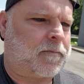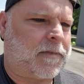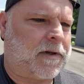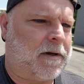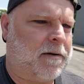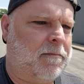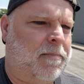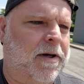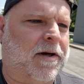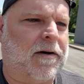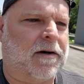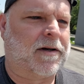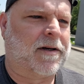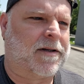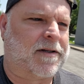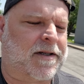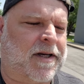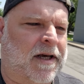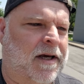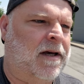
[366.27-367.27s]

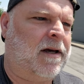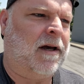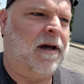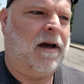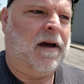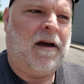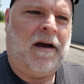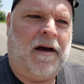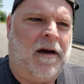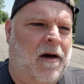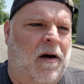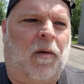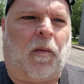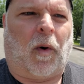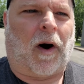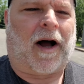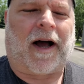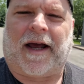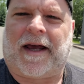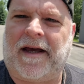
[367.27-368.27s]
Because
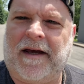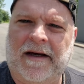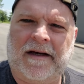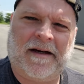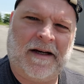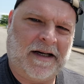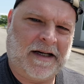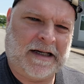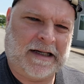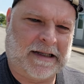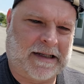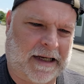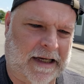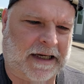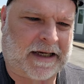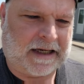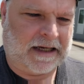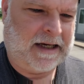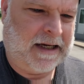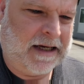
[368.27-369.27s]
why?
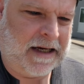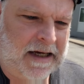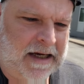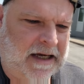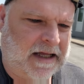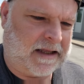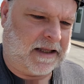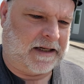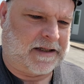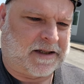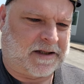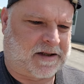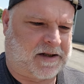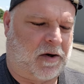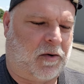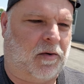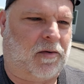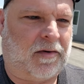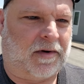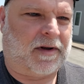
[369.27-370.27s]
Like, they
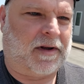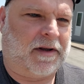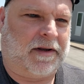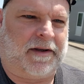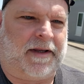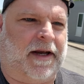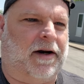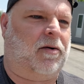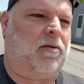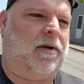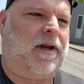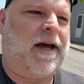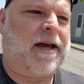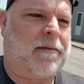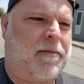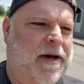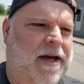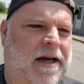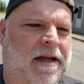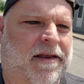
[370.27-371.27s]
don't like
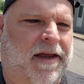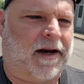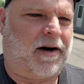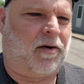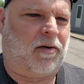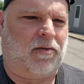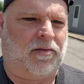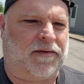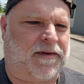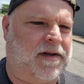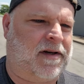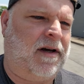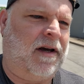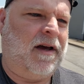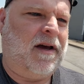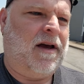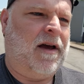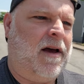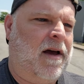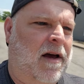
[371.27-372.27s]
me, they don't
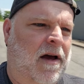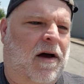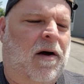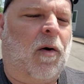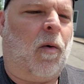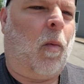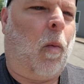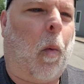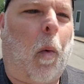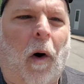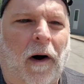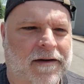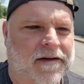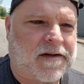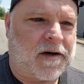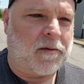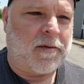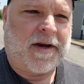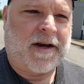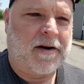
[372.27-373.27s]
want
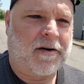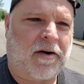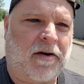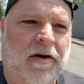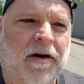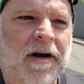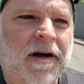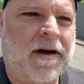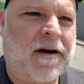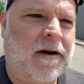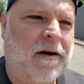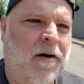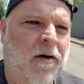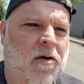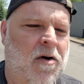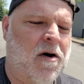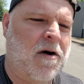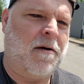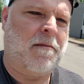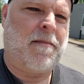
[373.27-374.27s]
to hear
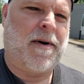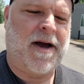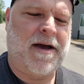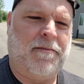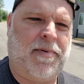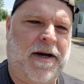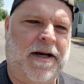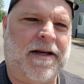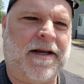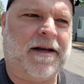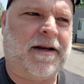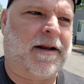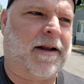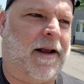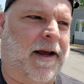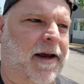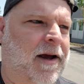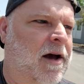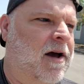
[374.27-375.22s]
my opinion, and like,